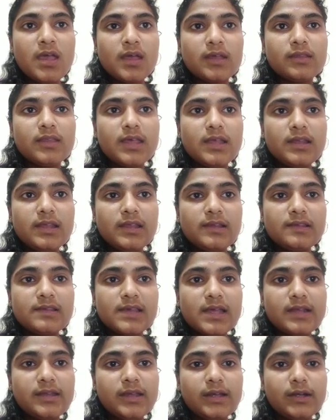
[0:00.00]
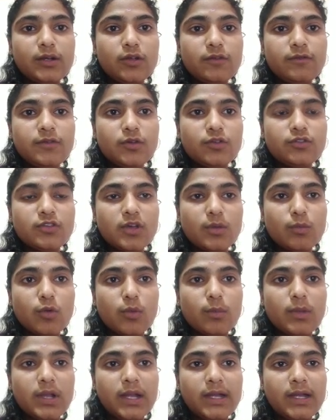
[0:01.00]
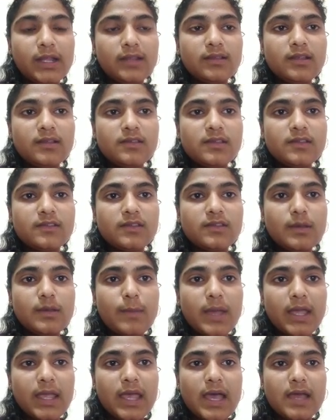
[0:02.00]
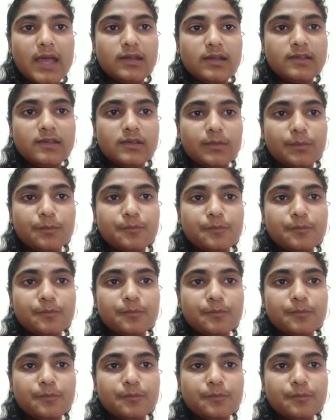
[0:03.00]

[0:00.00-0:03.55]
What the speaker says: Then insight into future mobility. This is the mechanism.